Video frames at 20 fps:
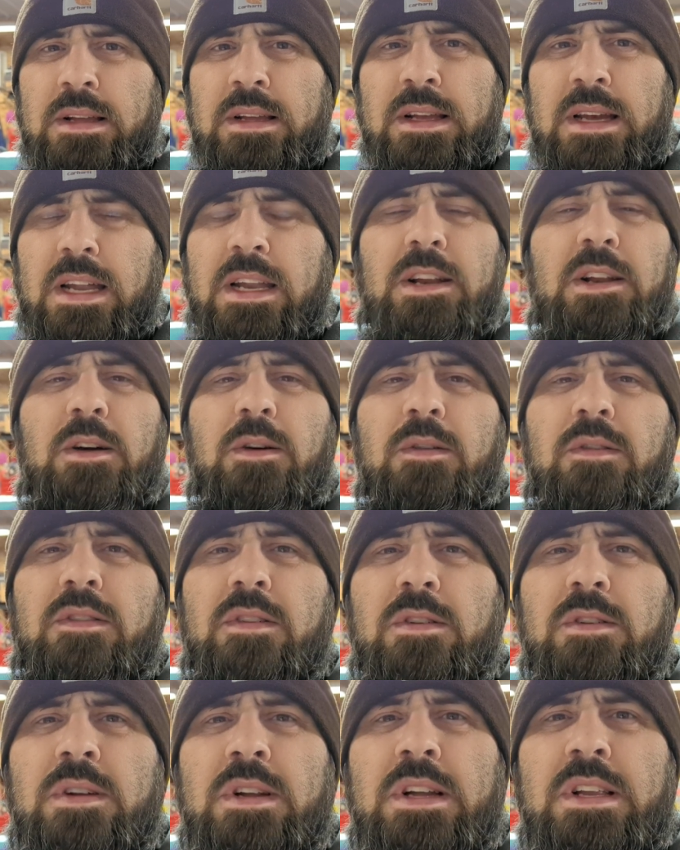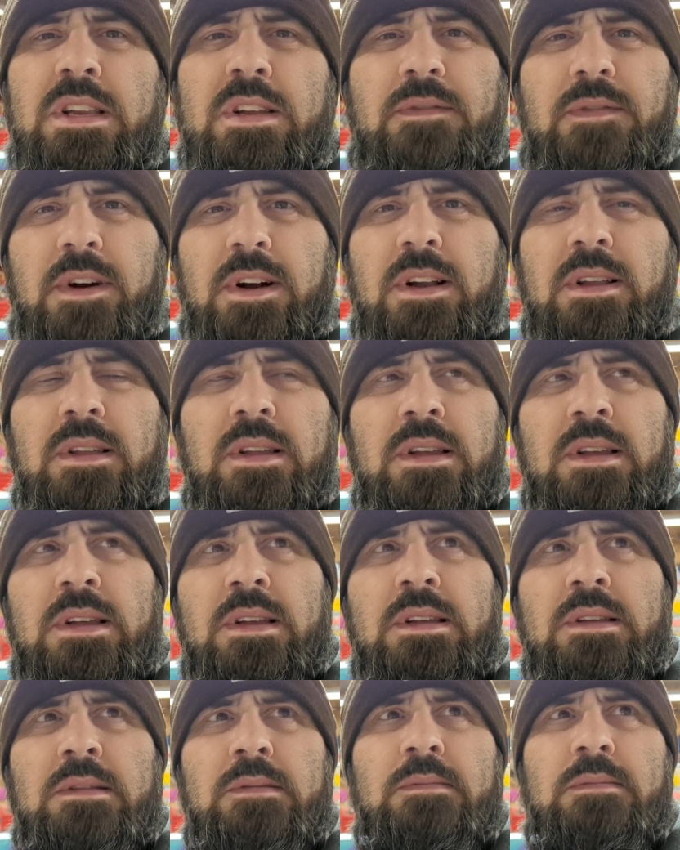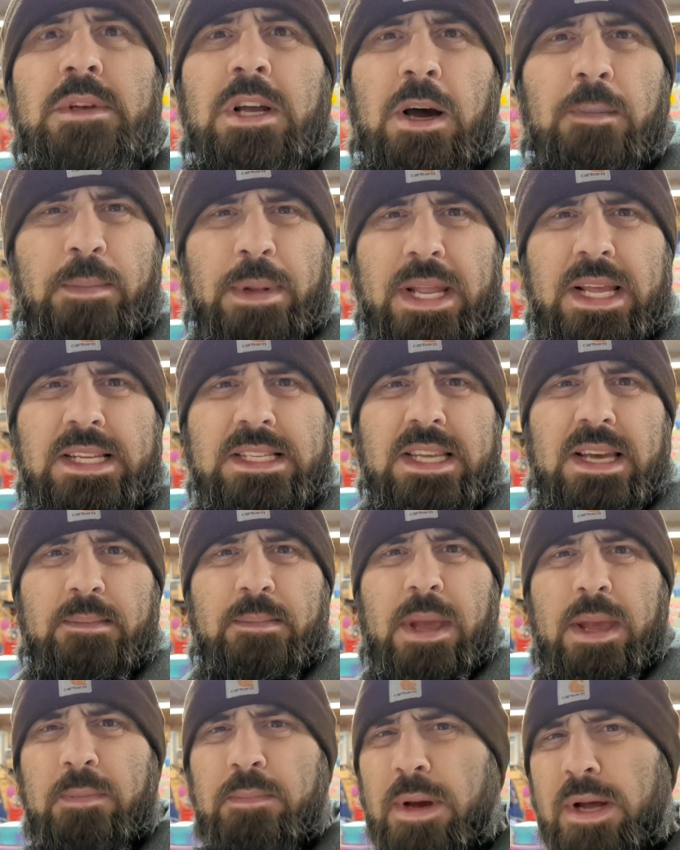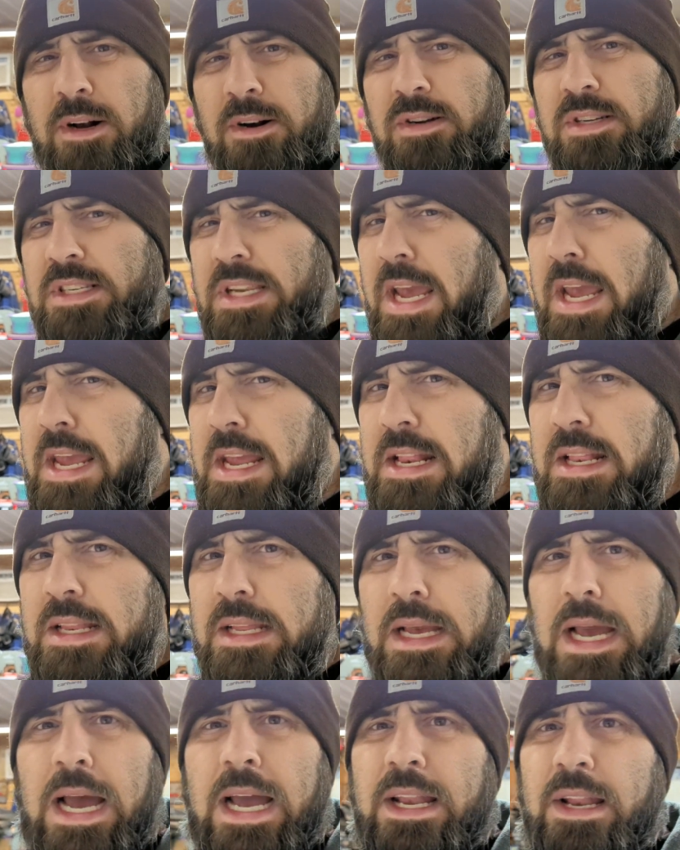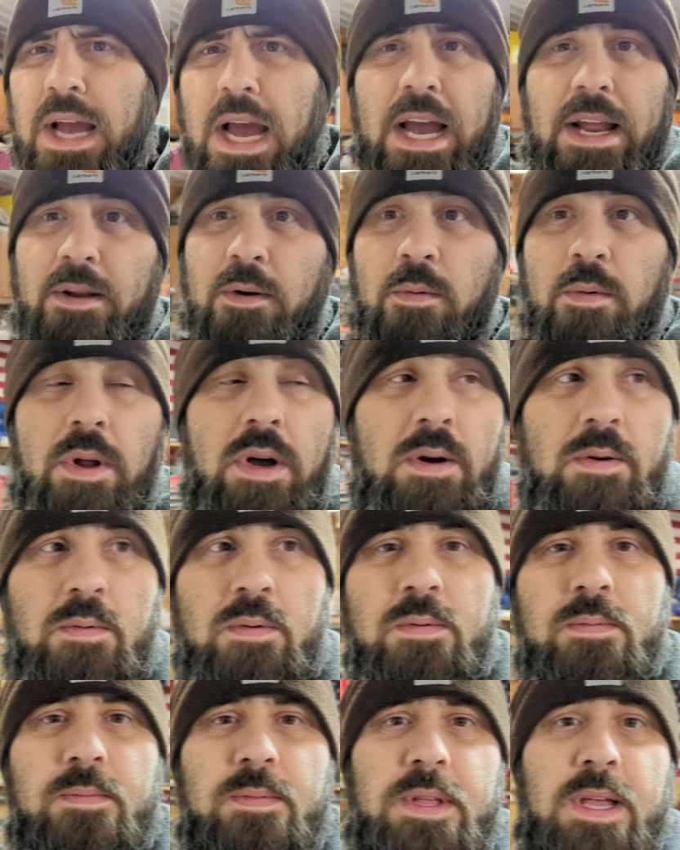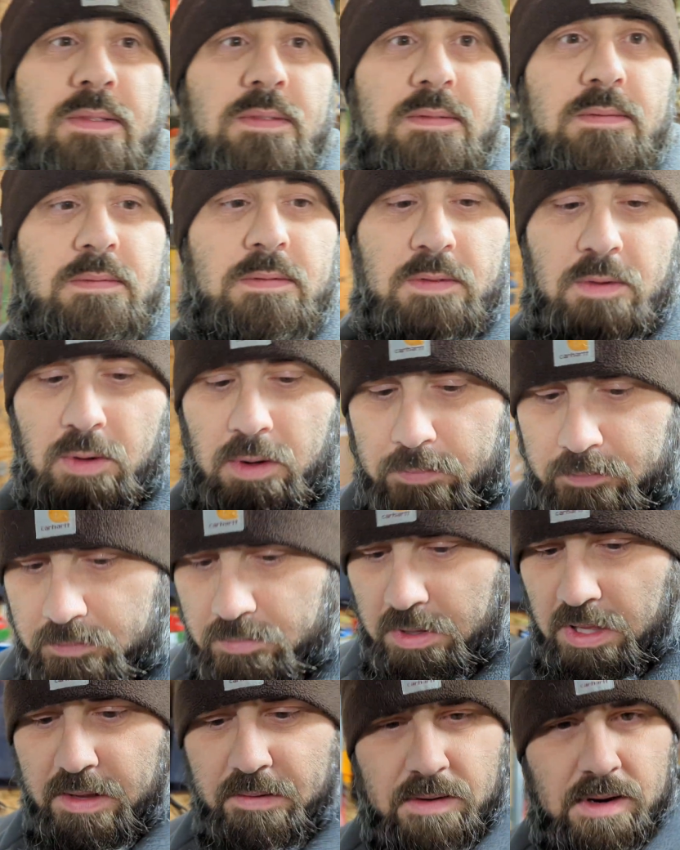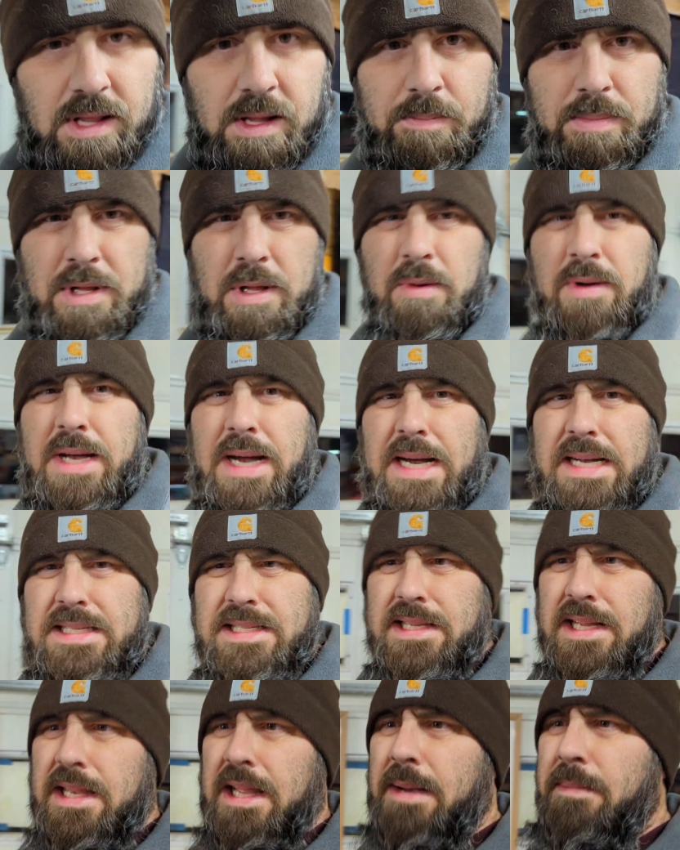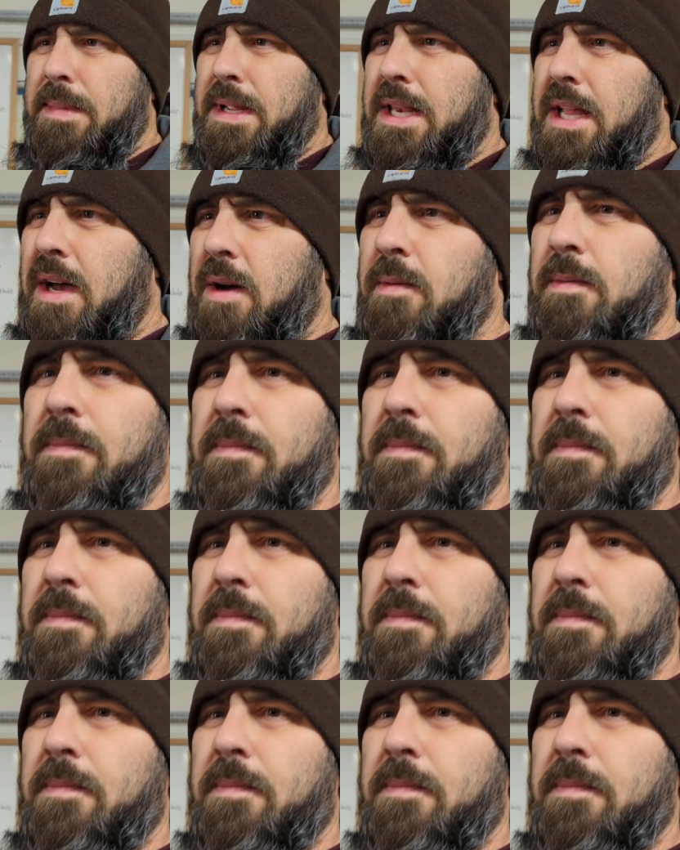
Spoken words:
I don't know, is there different companies that make better stain? I don't know. So I'm leaving it up to you guys to let me know.